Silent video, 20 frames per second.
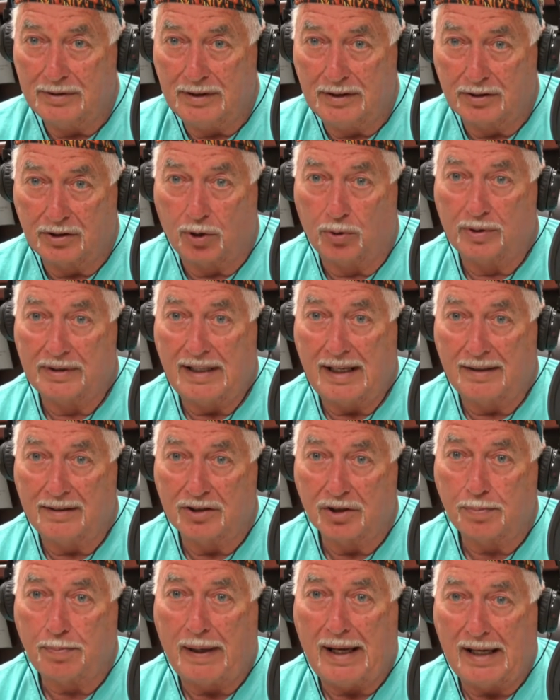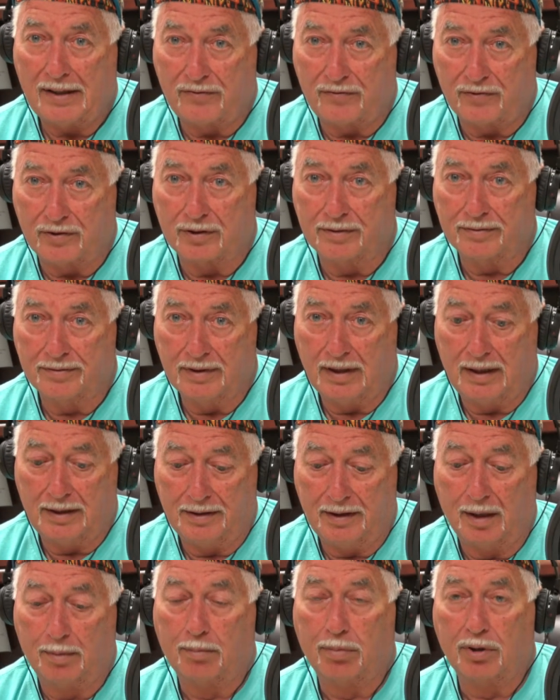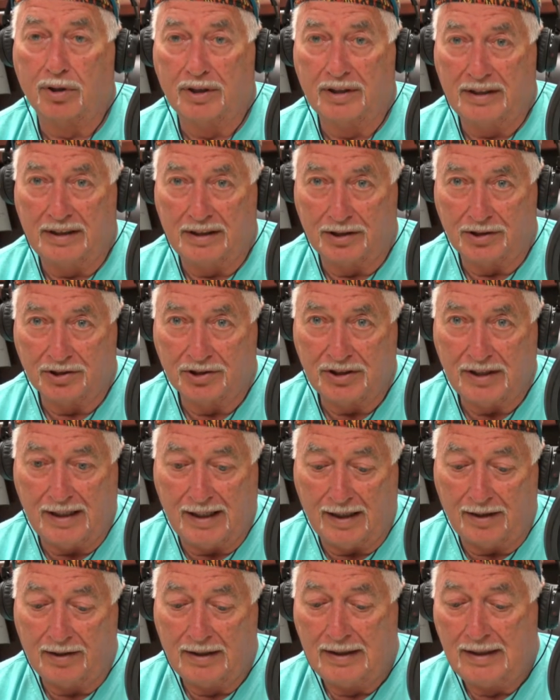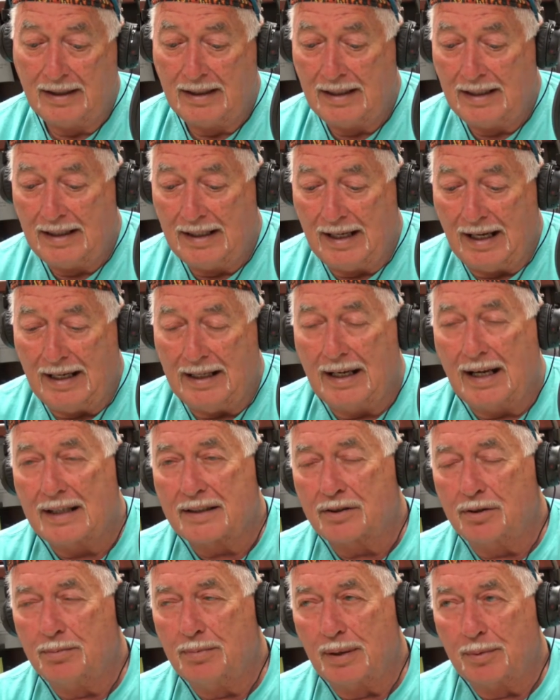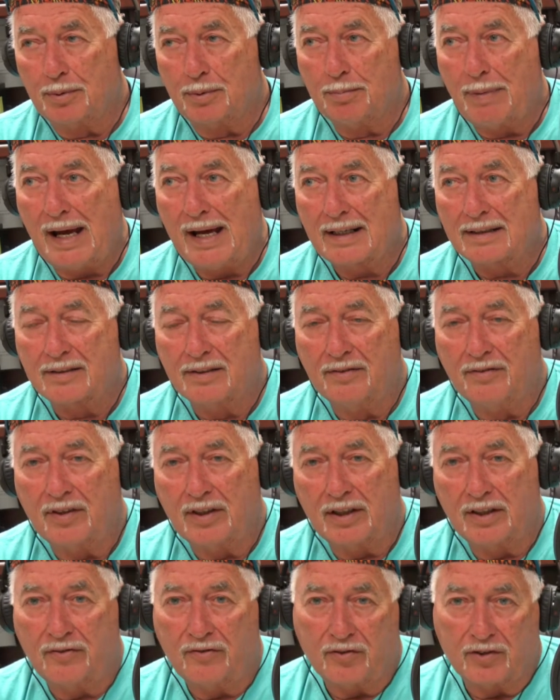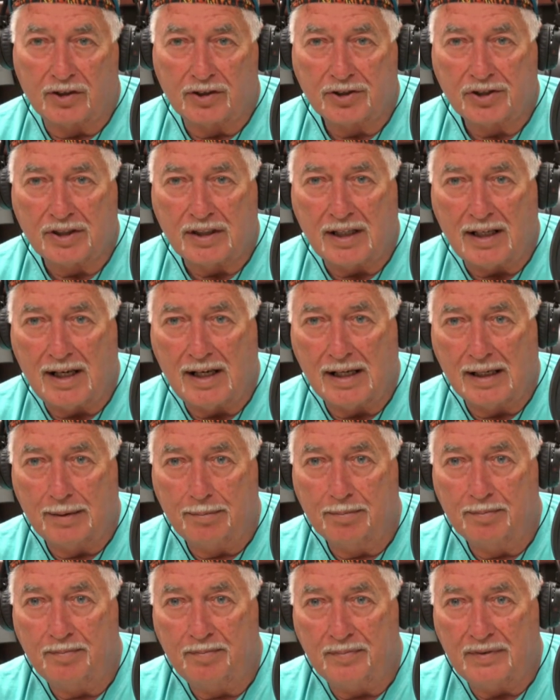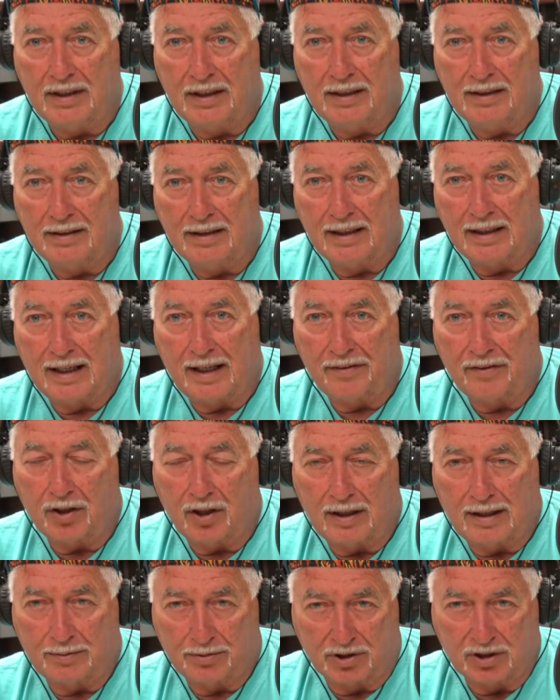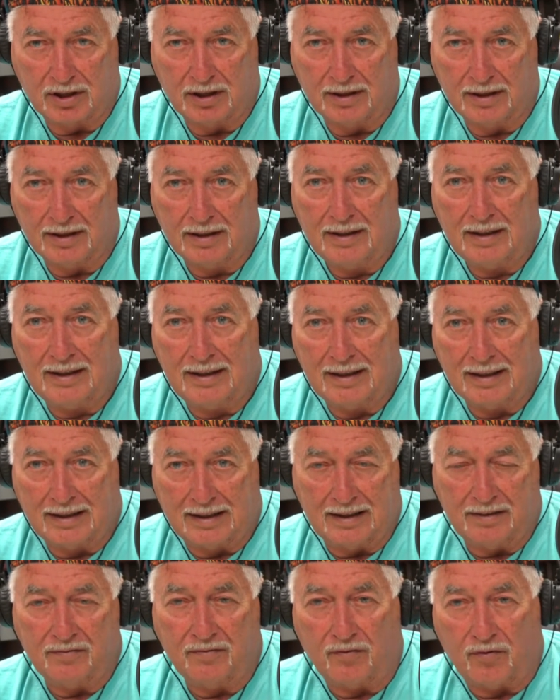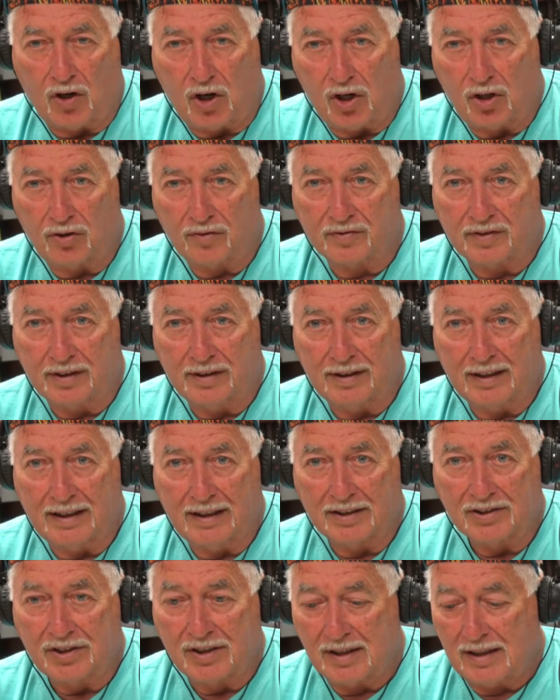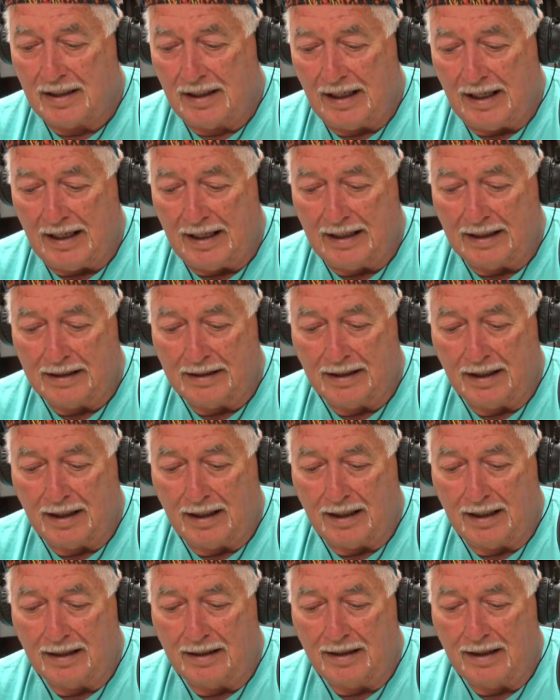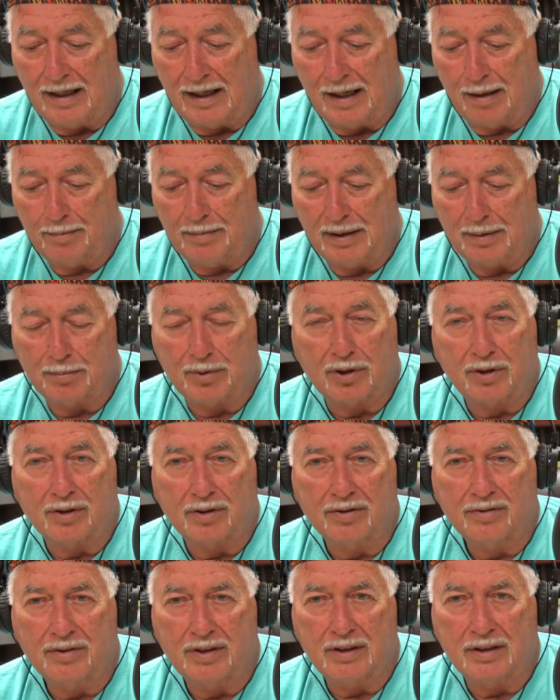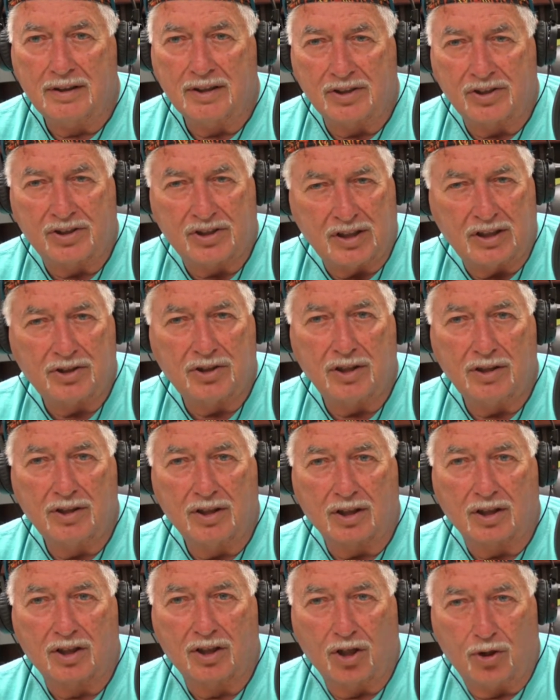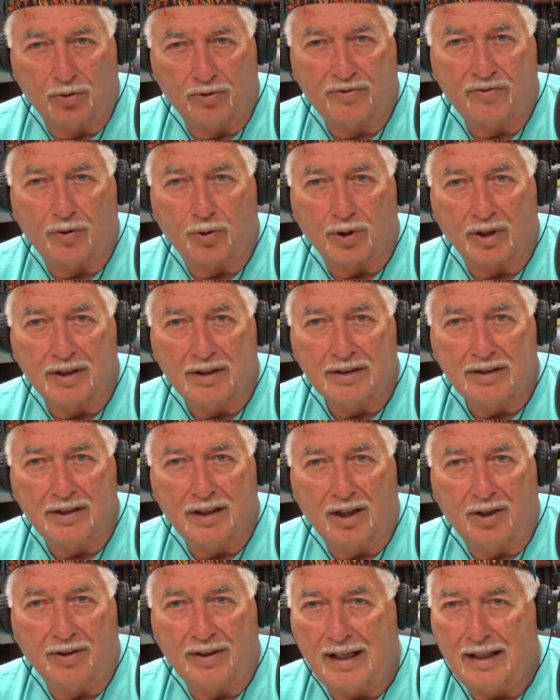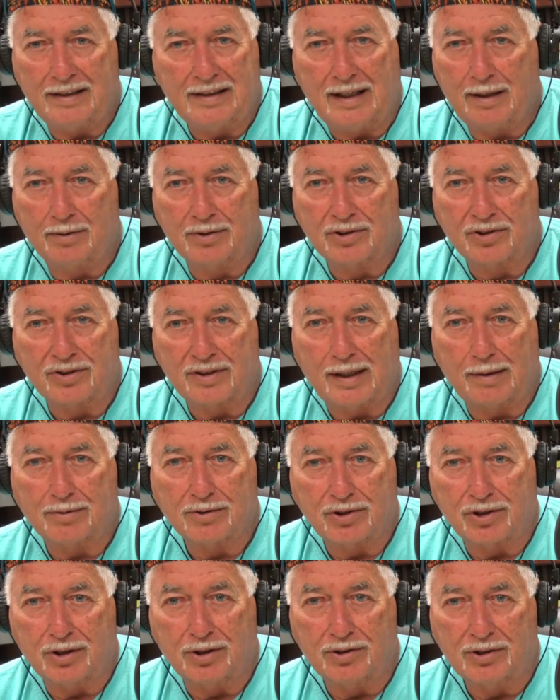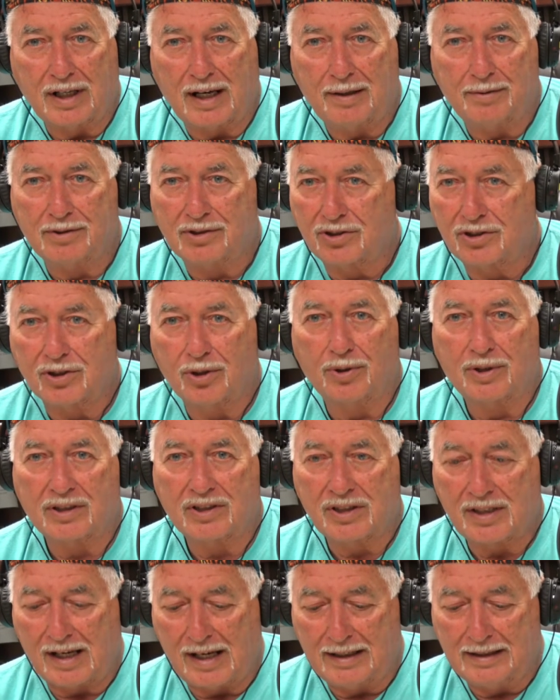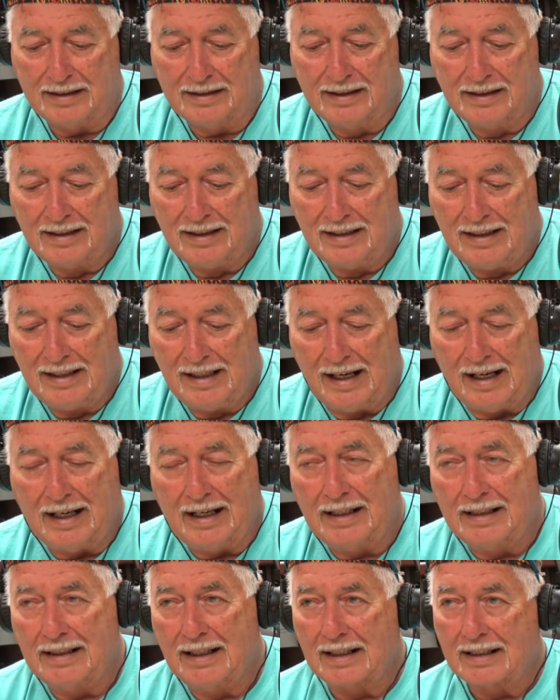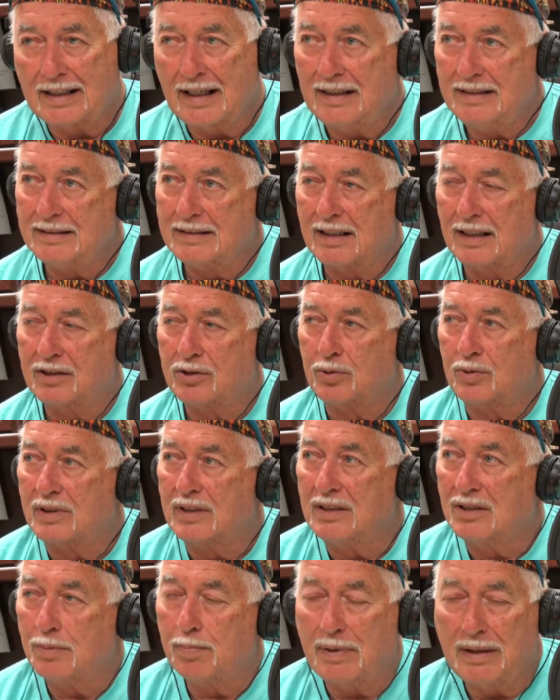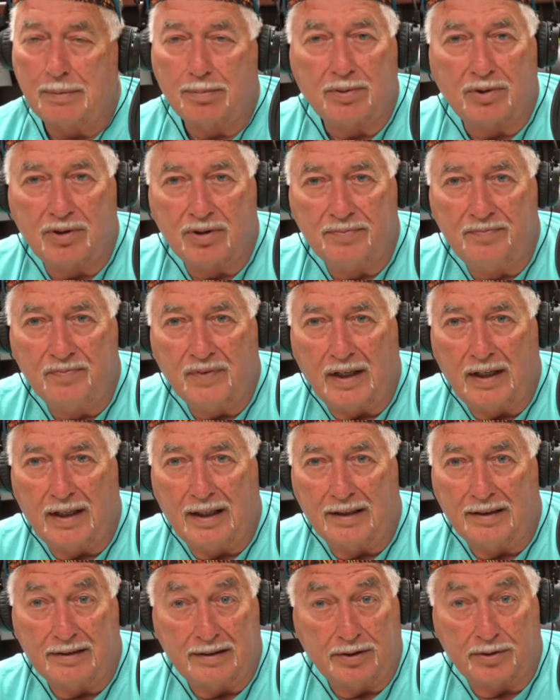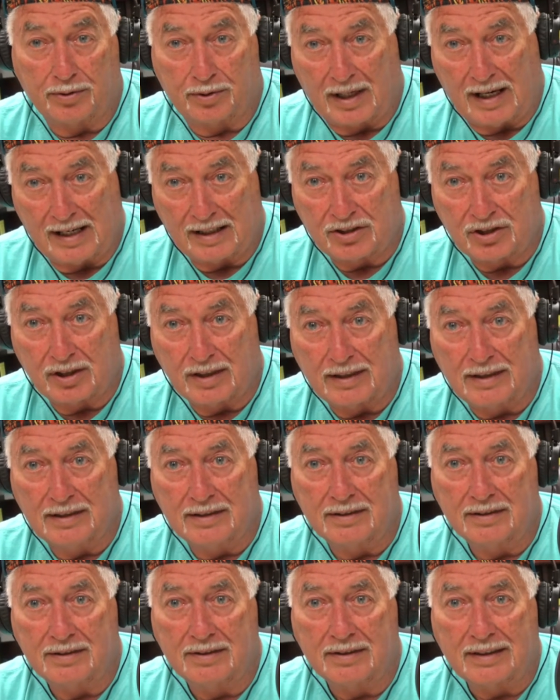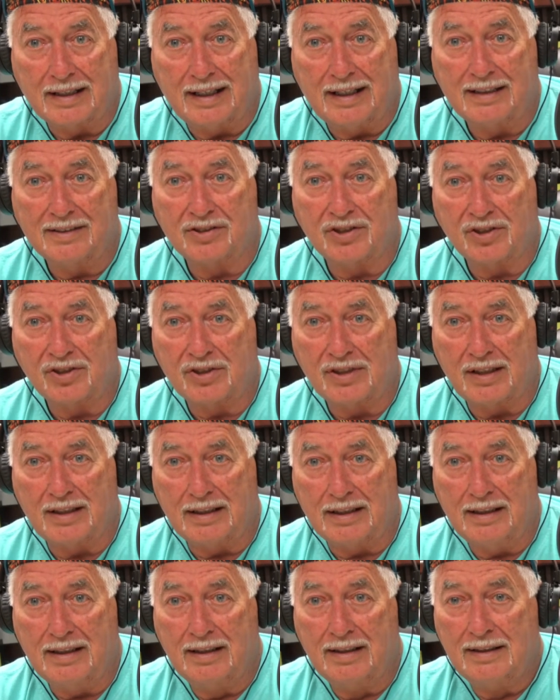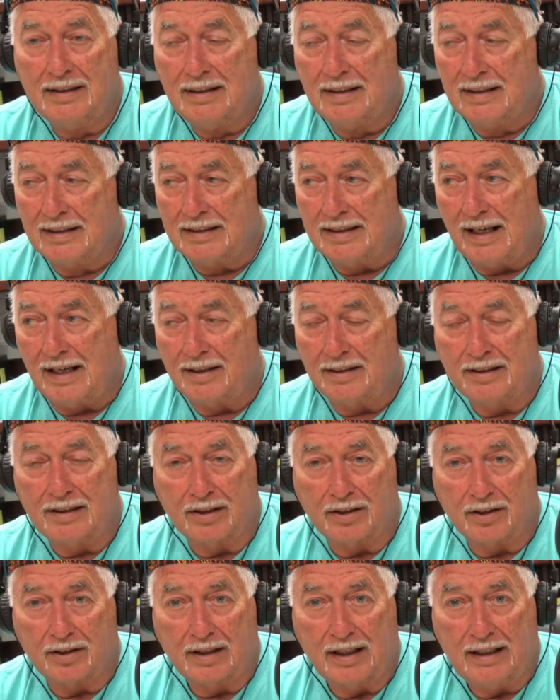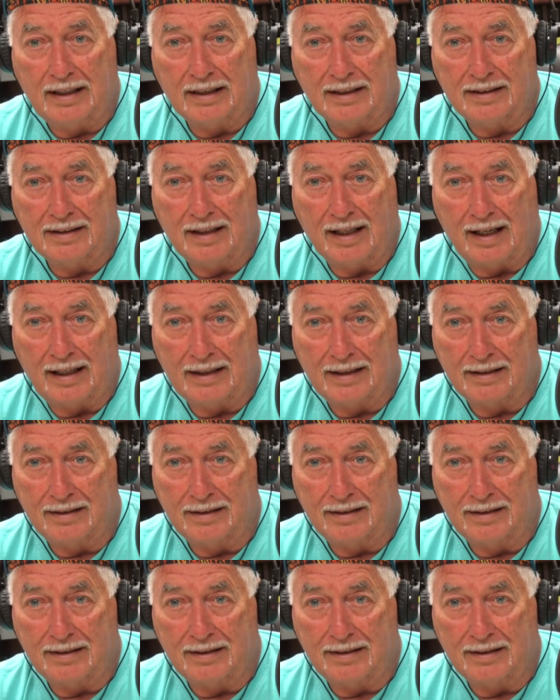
going down this path for a number of years now, and I can remember back the very first time that I thought I was going to get involved in this, and I remember the decision to go for it. That was huge. I was so excited, and I got in touch with these people who were actually in Kansas City down here, and I